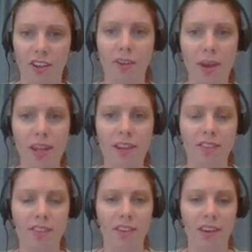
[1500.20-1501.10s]
way to
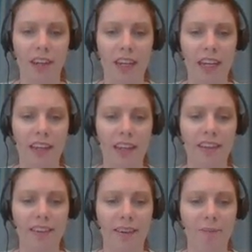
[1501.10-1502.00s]
start,
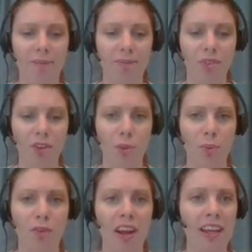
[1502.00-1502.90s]
and you're
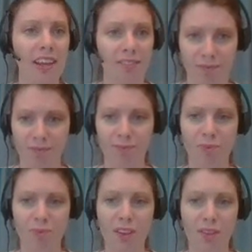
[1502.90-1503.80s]
providing
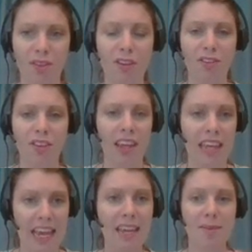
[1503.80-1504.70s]
things
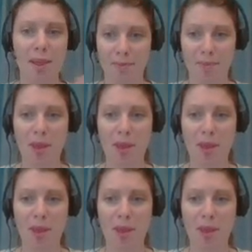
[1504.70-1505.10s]
again that people